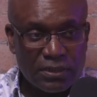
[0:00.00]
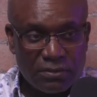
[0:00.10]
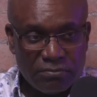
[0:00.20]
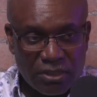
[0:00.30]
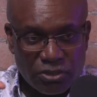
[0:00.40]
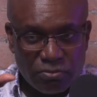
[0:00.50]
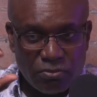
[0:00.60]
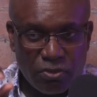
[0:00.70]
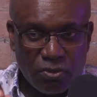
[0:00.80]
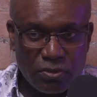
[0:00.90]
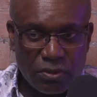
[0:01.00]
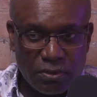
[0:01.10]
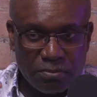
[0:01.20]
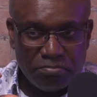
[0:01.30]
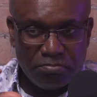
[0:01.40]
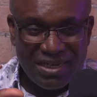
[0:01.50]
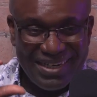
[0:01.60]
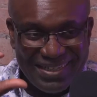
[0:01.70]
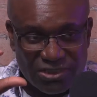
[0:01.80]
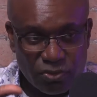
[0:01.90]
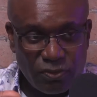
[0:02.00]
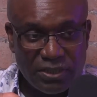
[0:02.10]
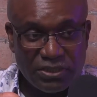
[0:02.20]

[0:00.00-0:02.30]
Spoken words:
It's much more political